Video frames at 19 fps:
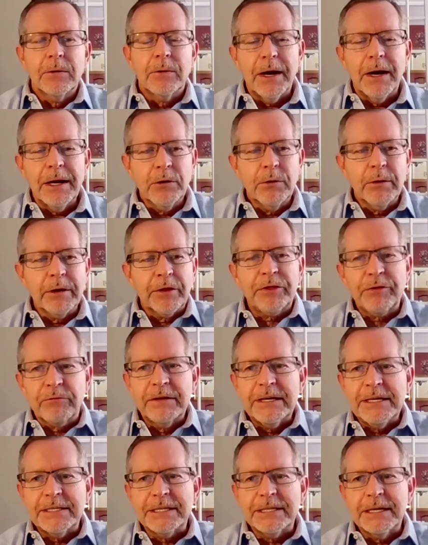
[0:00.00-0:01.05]
"Well, I know what a
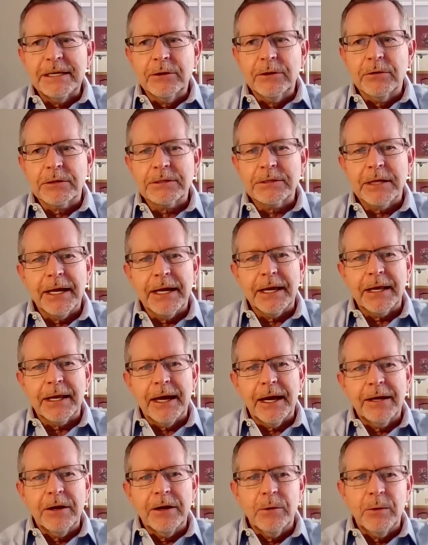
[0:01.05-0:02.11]
three seed looks like,
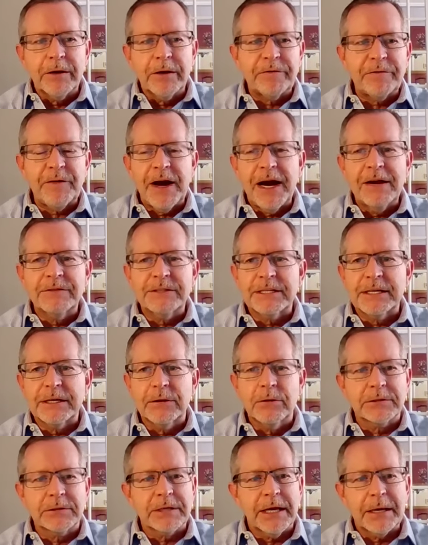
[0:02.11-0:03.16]
and I know what a five
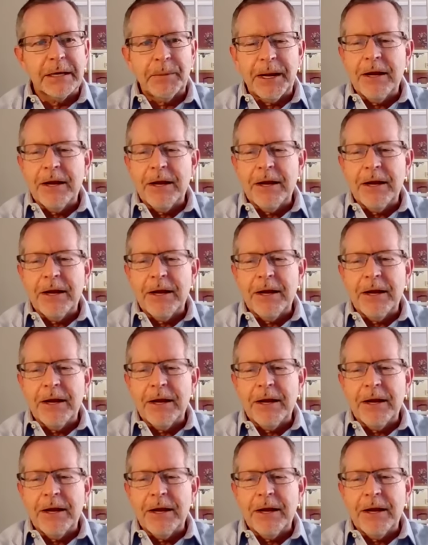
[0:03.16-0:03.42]
seed looks like,